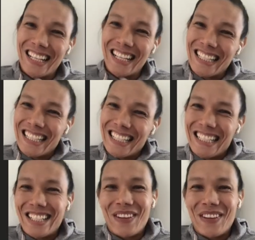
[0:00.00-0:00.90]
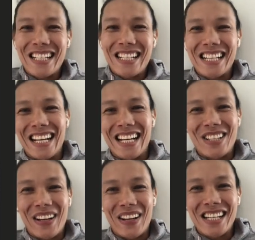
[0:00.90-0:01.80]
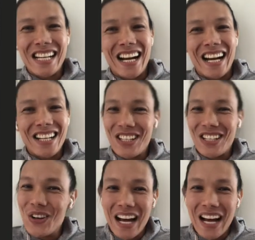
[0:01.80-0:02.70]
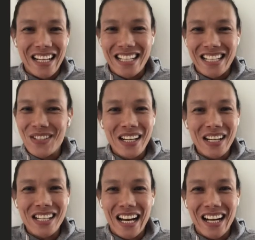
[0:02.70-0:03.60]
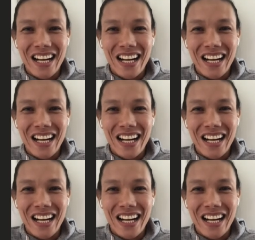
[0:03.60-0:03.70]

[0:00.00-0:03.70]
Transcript: Shout-outs. Special shout out to you guys. Special shout out